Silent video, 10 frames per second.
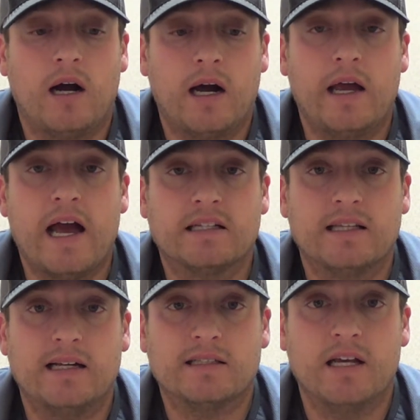I ask
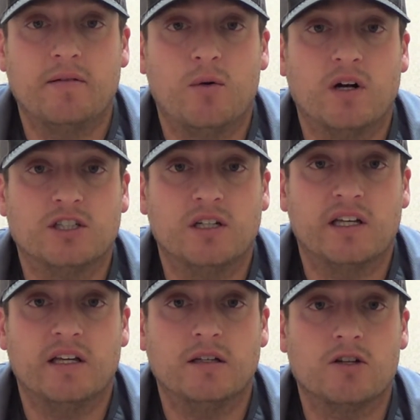that same question to
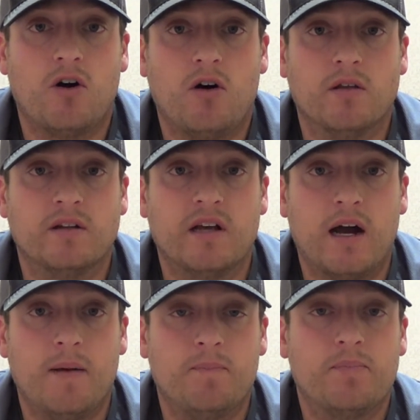kids all the
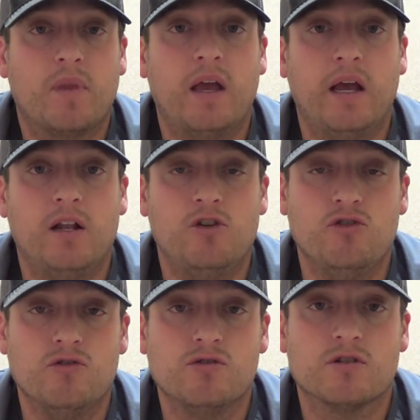time, and
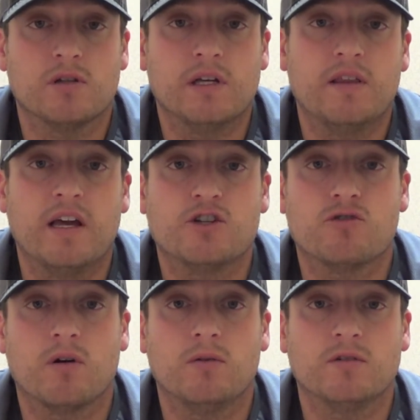usually they
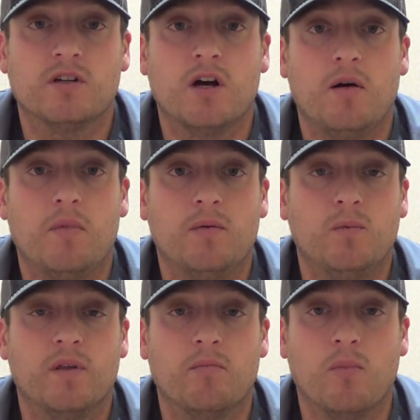struggle to come up
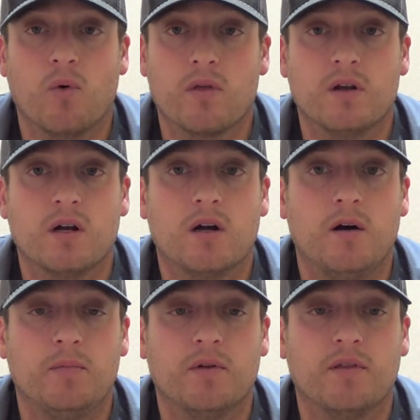with more than a
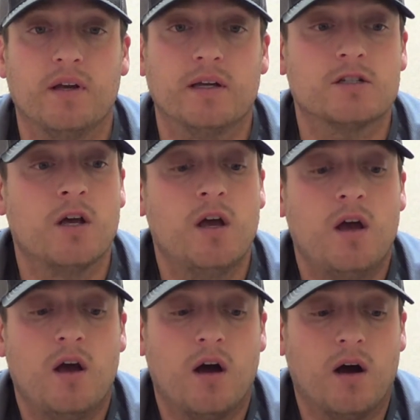couple things,
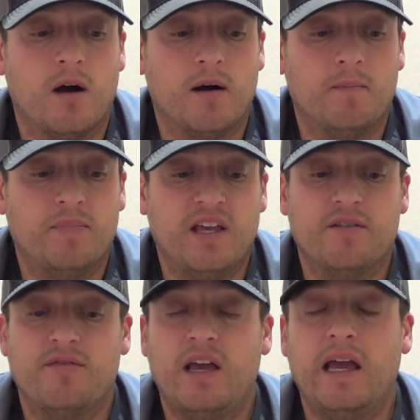
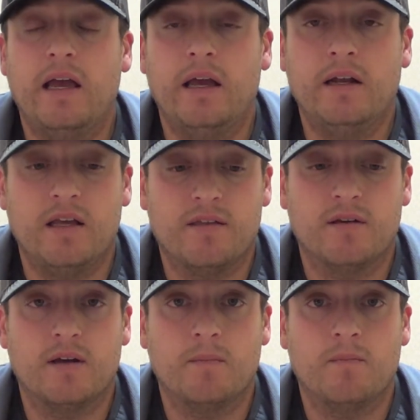if
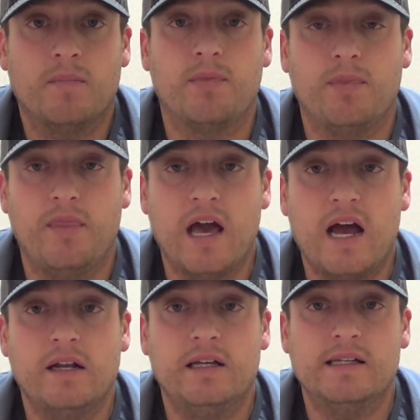anything.
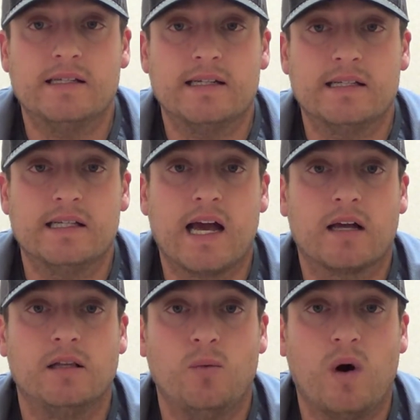That is
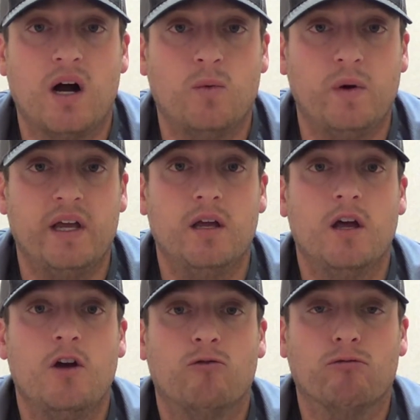exactly why we
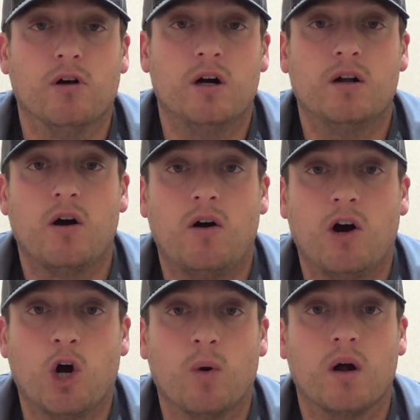run
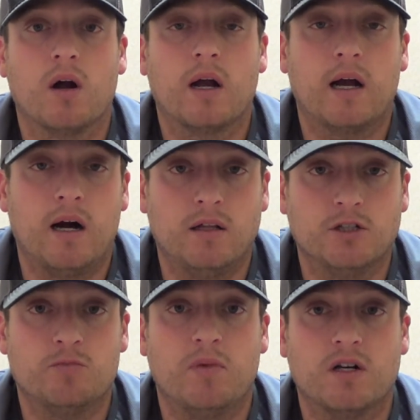our
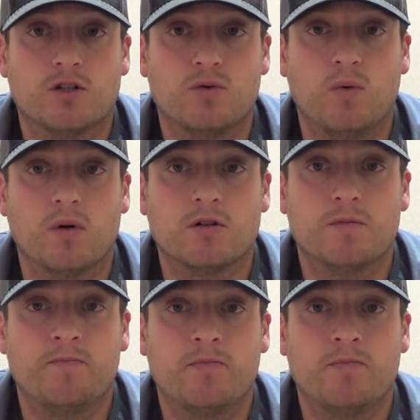college bus tours.